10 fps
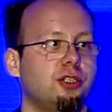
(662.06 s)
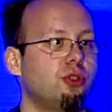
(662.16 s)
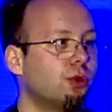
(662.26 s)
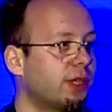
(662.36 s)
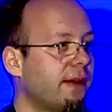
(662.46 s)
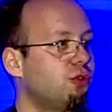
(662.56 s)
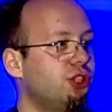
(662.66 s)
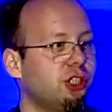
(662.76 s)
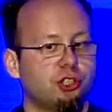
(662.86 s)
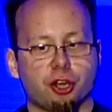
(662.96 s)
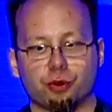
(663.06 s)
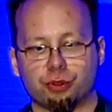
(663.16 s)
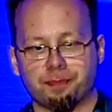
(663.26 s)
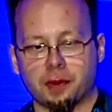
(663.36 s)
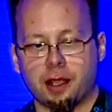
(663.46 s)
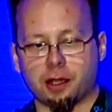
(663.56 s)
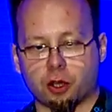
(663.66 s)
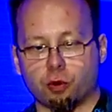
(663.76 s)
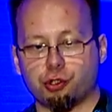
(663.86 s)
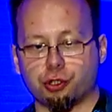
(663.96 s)
you don't have to change code. The
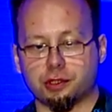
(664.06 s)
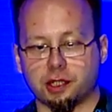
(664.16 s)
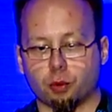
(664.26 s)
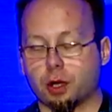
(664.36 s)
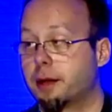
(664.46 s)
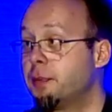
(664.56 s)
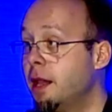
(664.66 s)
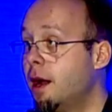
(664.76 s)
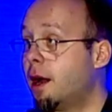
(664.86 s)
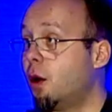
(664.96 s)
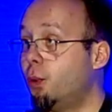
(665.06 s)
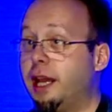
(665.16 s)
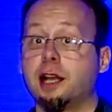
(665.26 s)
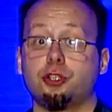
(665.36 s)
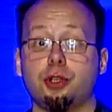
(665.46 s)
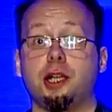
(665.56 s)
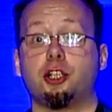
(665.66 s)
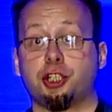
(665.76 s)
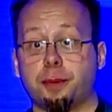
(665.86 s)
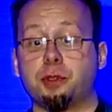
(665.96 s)
code should still work. We actually
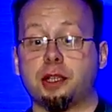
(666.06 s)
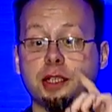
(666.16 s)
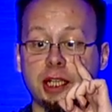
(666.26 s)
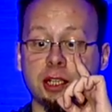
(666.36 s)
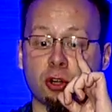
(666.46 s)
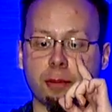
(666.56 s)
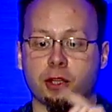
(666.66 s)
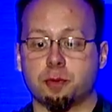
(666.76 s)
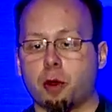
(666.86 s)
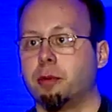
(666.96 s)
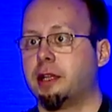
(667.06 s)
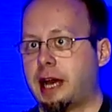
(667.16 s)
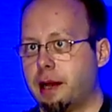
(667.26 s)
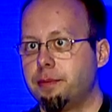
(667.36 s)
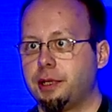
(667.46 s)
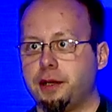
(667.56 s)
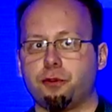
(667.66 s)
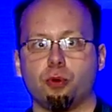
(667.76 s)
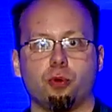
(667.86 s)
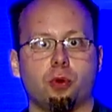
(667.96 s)
shipped it in Roblox mobile app. If
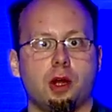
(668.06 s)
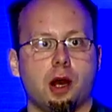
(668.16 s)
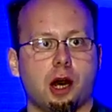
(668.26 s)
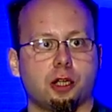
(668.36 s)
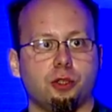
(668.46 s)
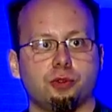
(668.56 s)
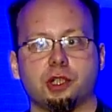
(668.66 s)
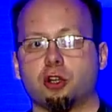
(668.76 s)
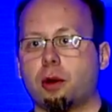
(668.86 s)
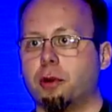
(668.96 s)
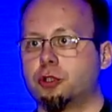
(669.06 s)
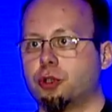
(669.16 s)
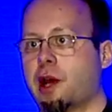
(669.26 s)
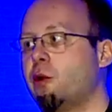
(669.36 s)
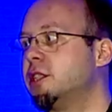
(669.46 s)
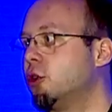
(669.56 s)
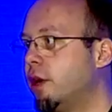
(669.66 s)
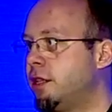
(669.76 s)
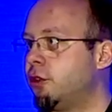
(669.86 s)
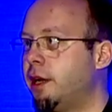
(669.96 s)
you are using Roblox on iOS or
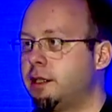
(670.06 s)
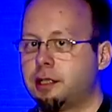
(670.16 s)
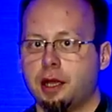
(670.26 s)
Android,